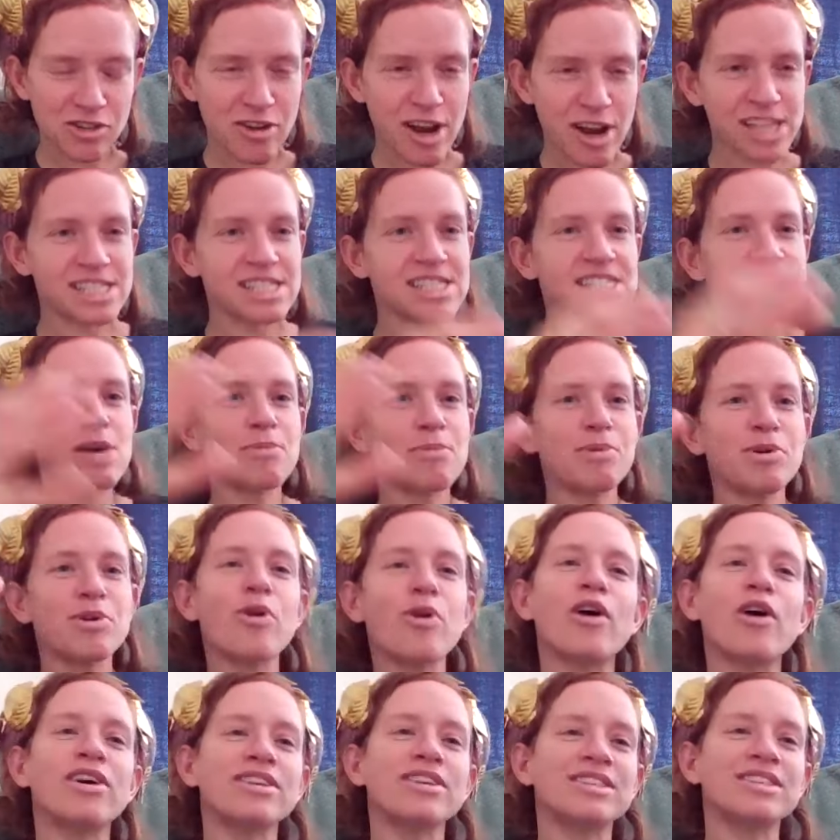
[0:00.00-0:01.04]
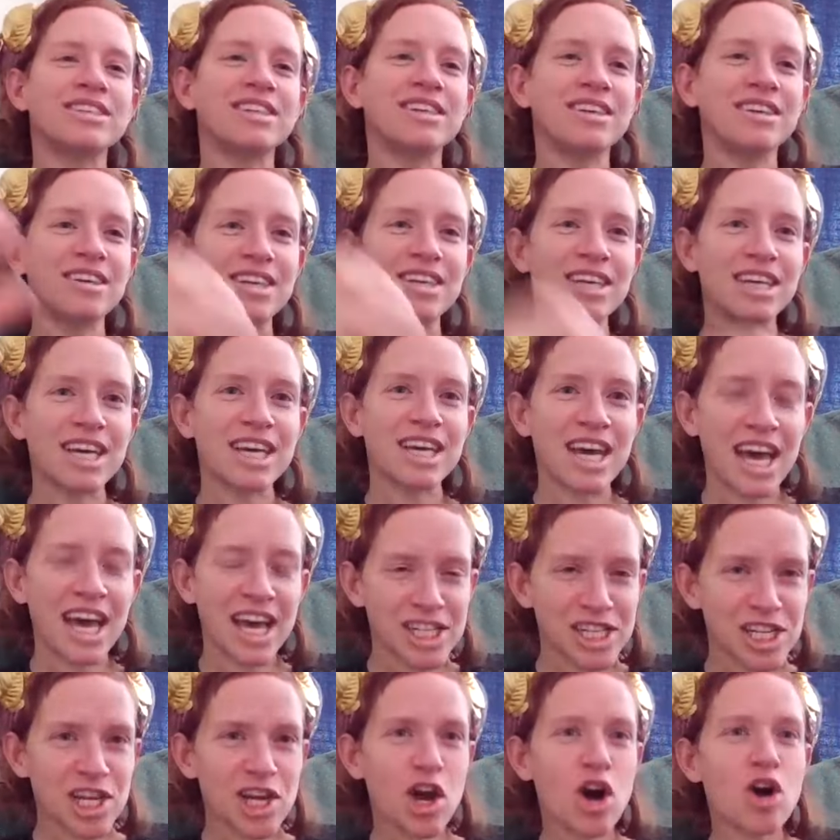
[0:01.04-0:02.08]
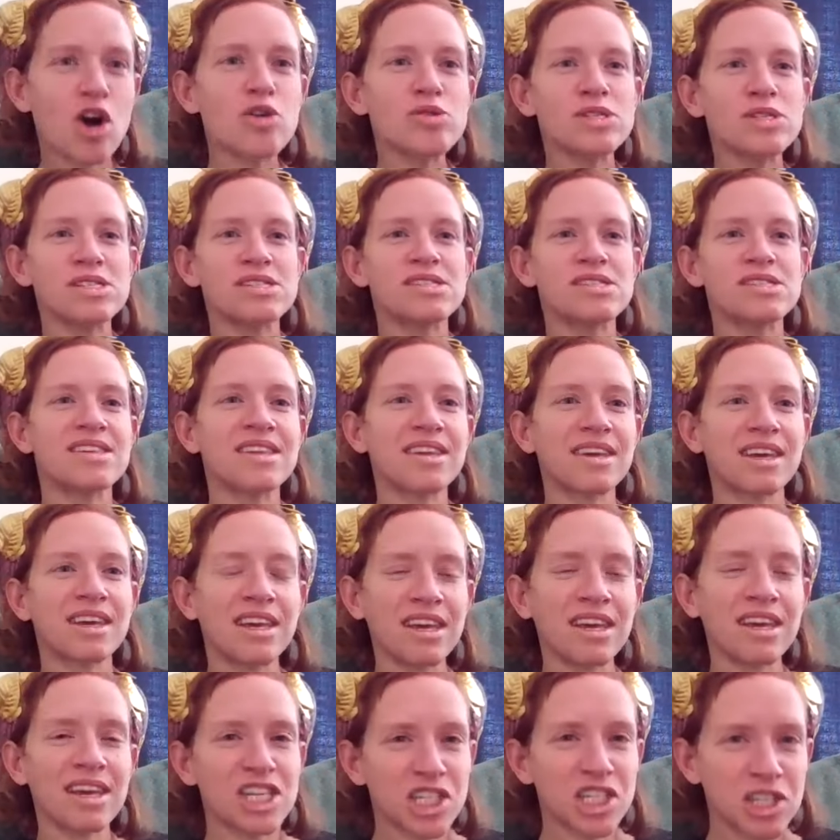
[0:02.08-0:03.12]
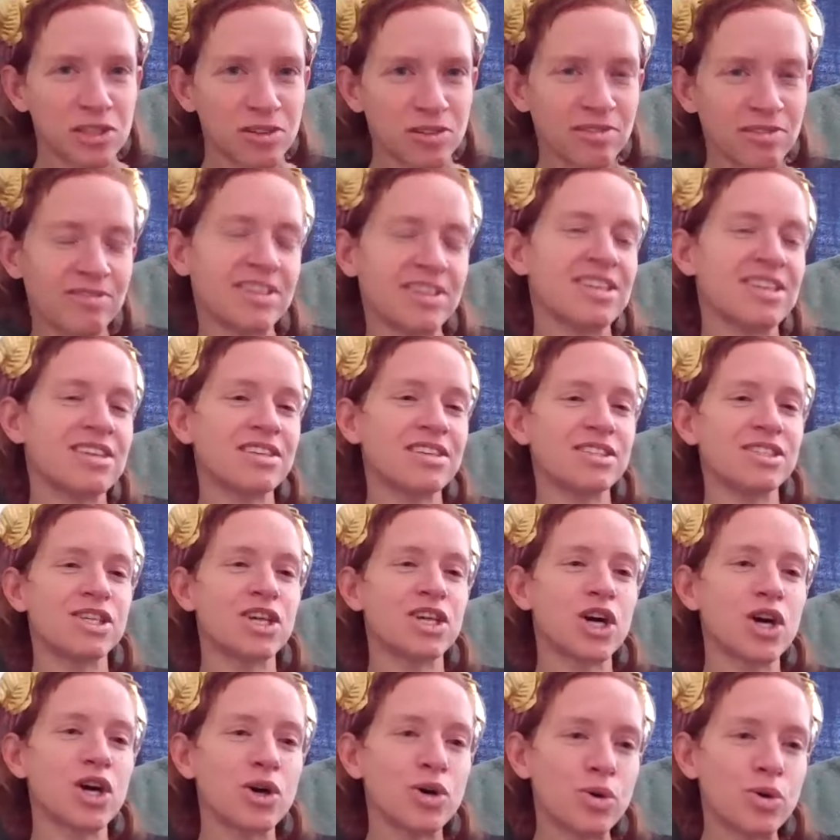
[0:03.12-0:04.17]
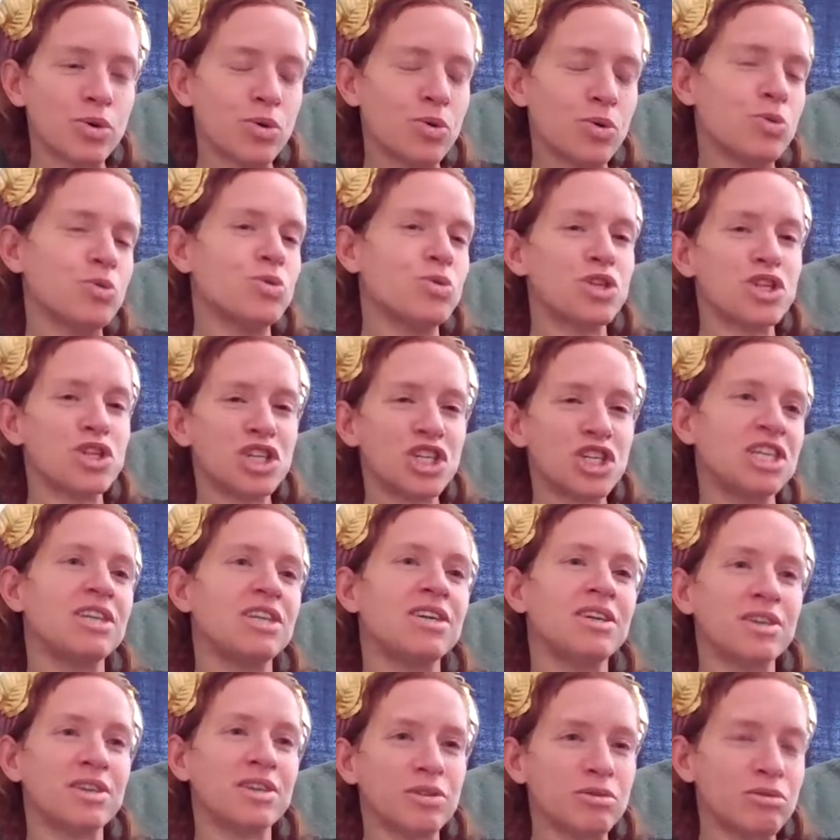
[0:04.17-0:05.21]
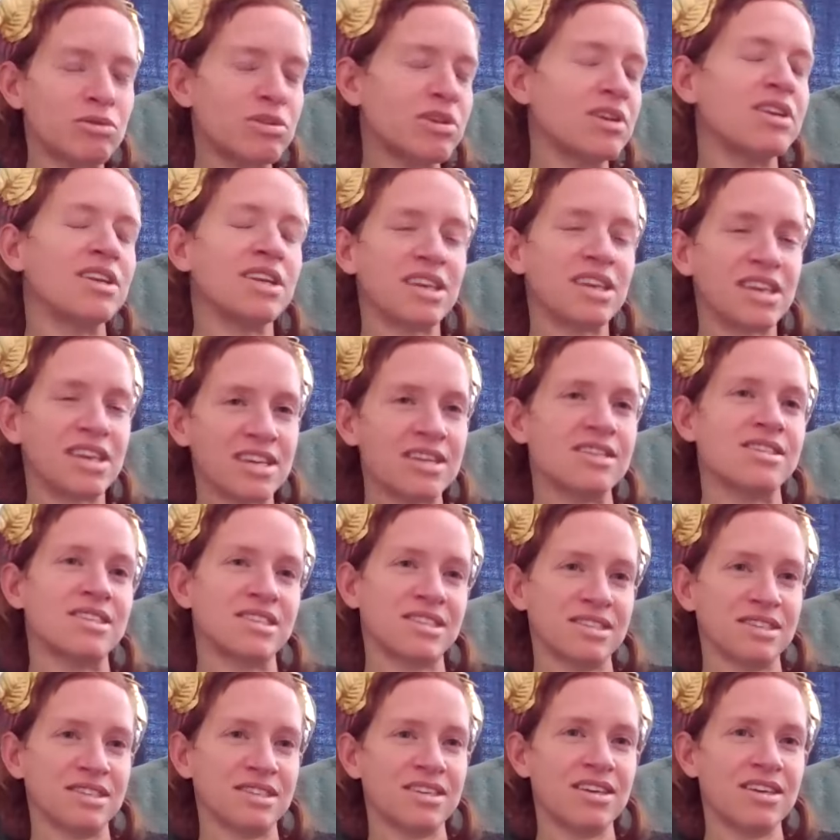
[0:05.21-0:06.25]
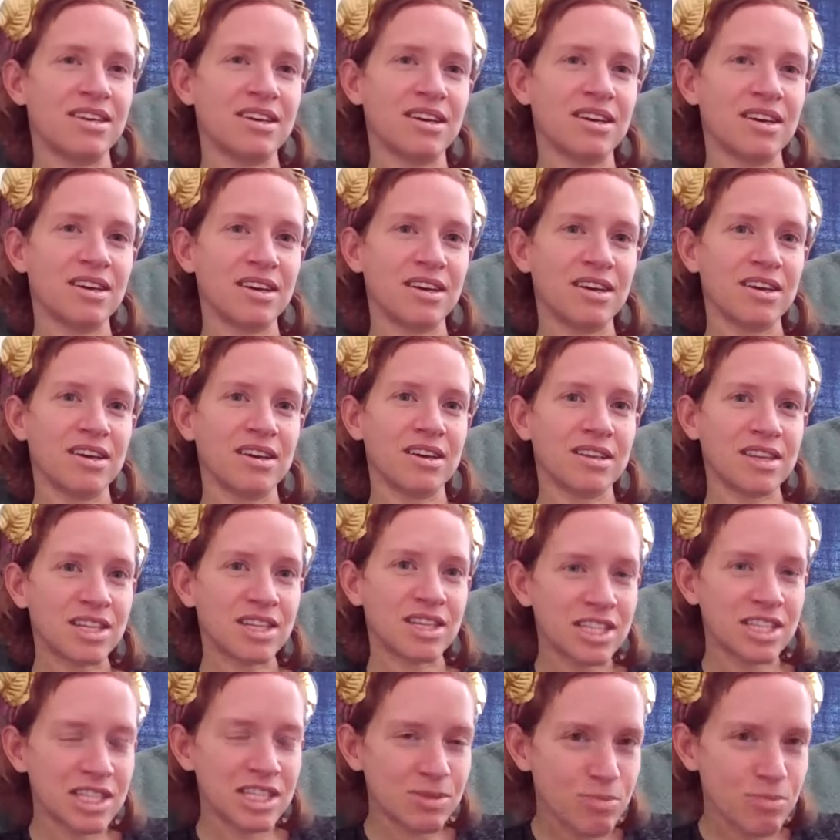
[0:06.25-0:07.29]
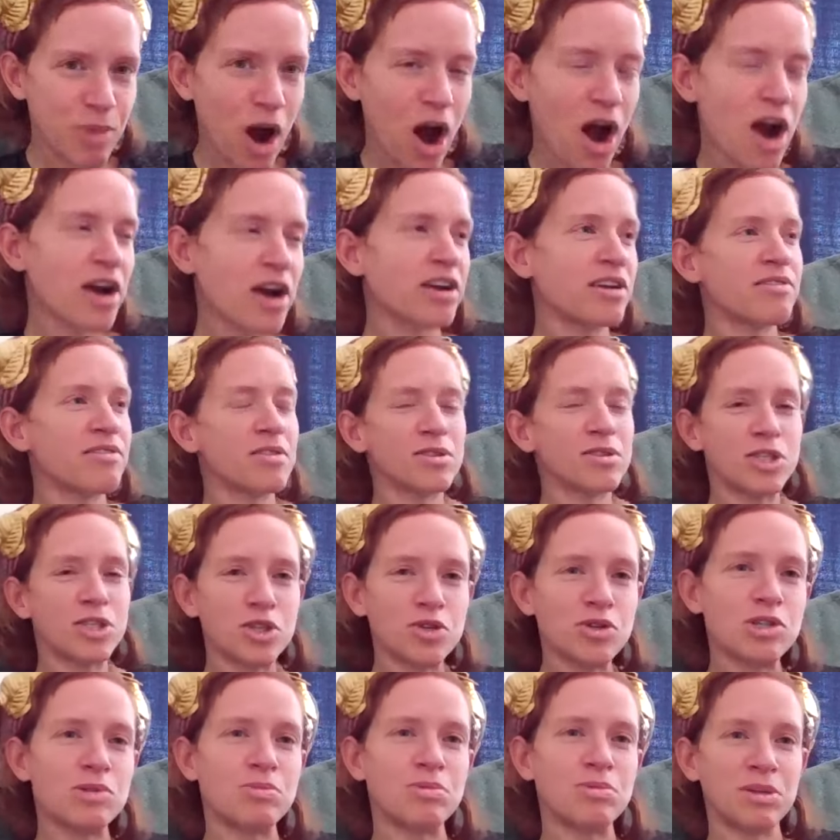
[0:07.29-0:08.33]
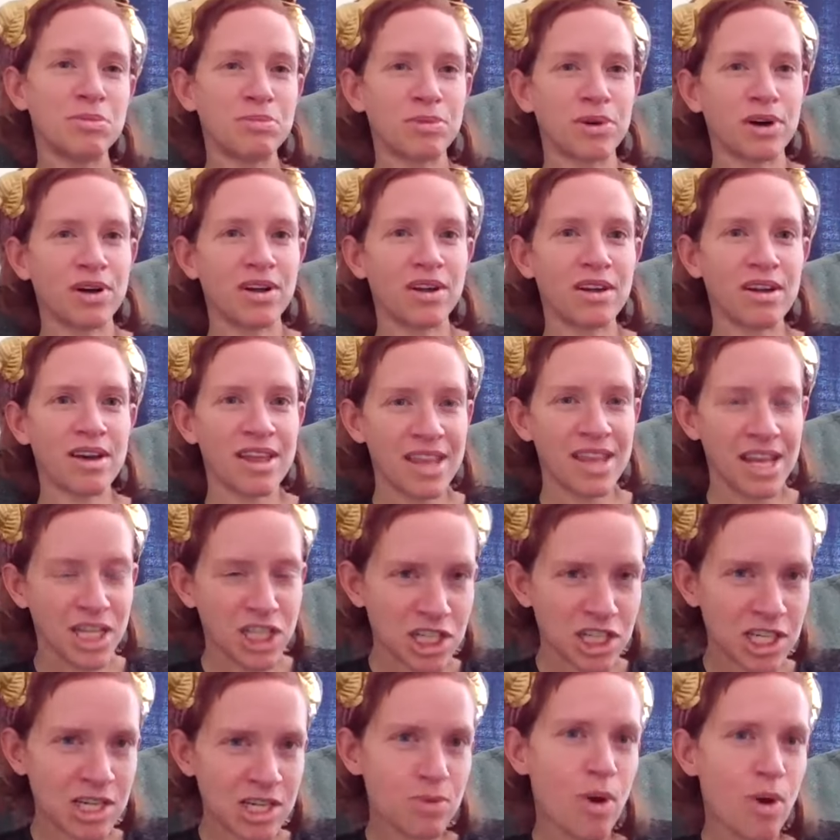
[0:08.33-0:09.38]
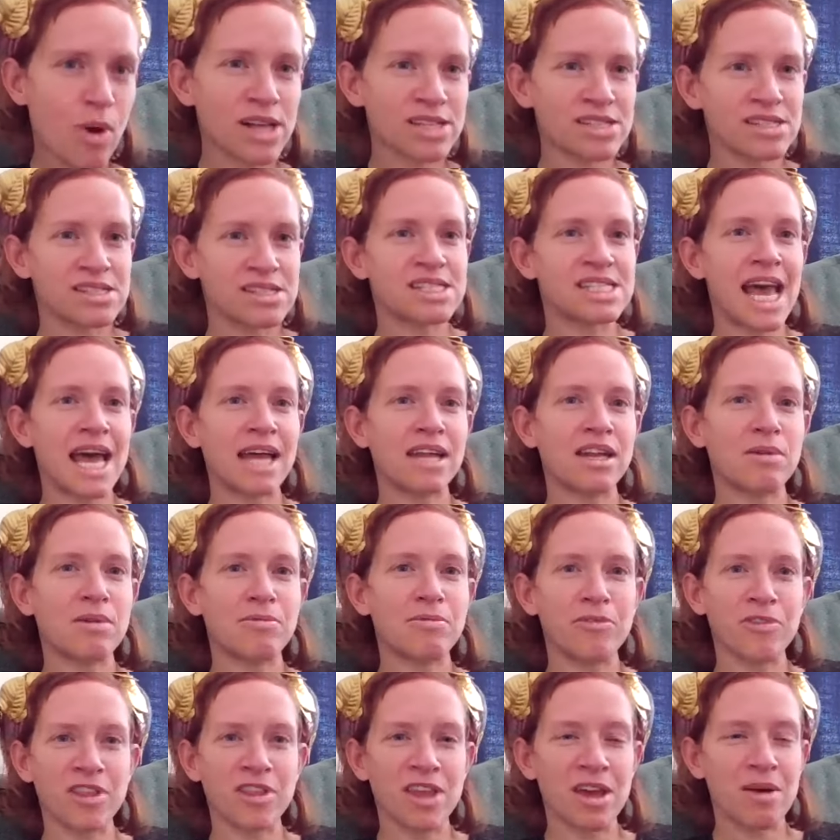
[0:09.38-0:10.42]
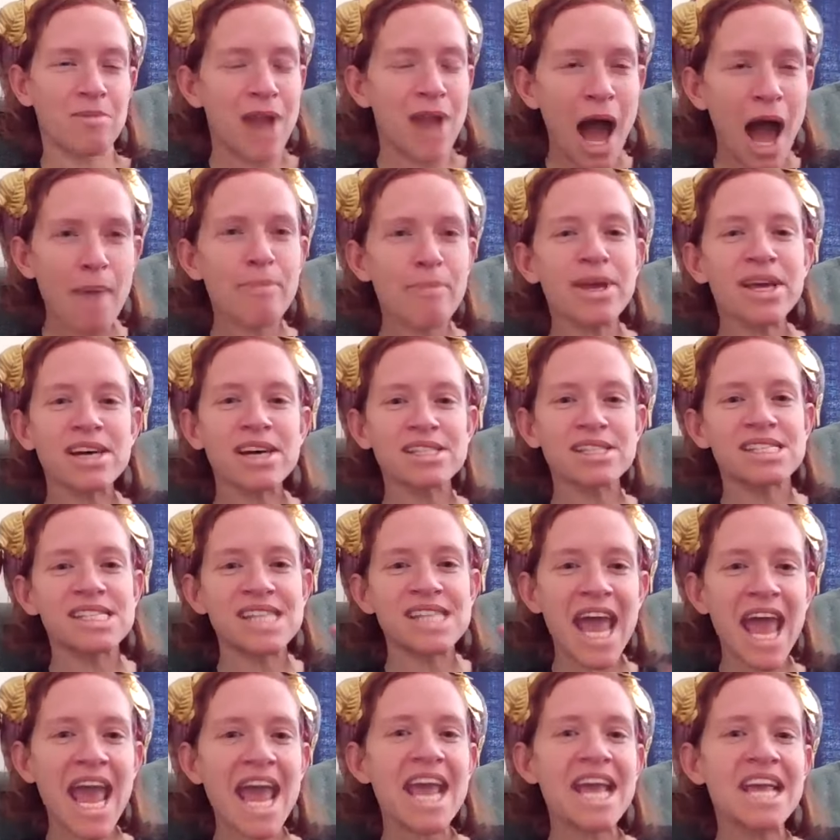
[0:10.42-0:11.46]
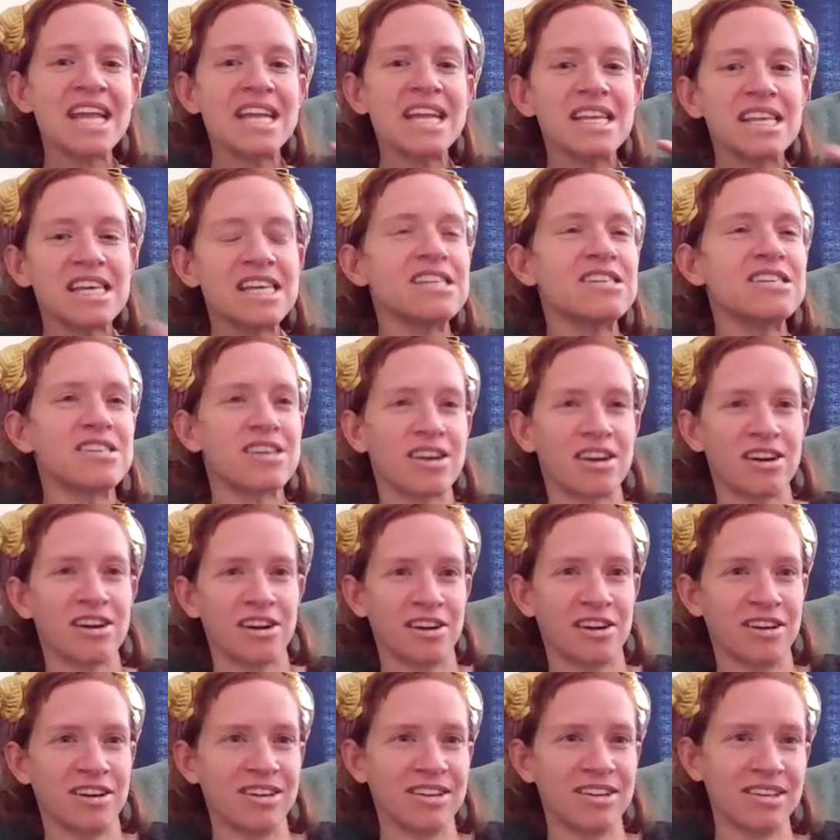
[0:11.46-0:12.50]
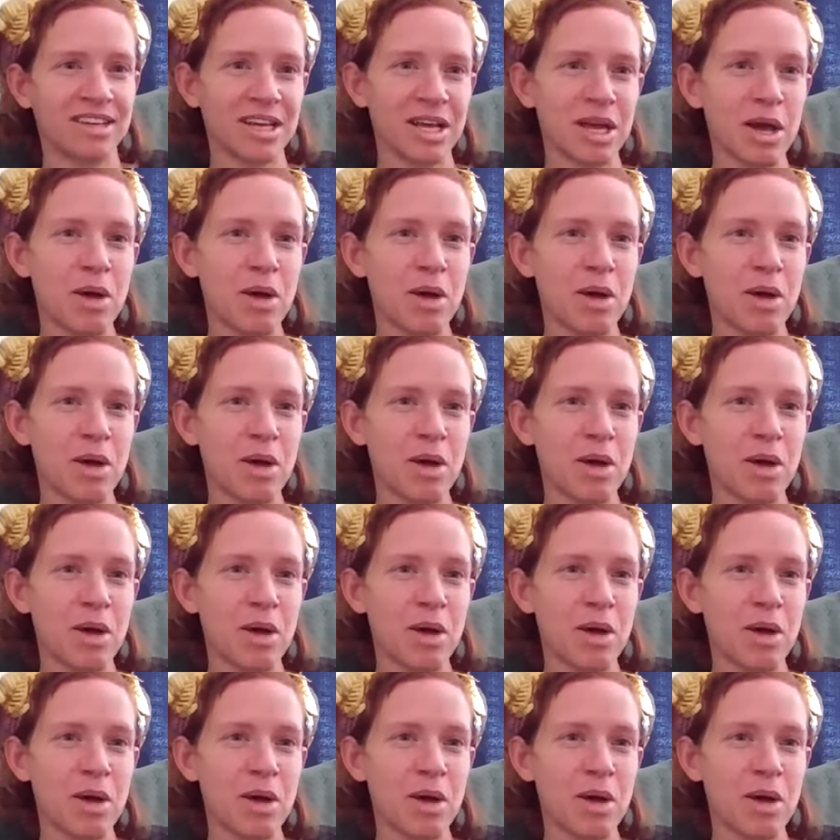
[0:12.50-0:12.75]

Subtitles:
She dresses up in royalty. And she goes to the king and she reveals who she really is. That she is part of the Jewish people. And that she wants to stand up for them. Not because they need her.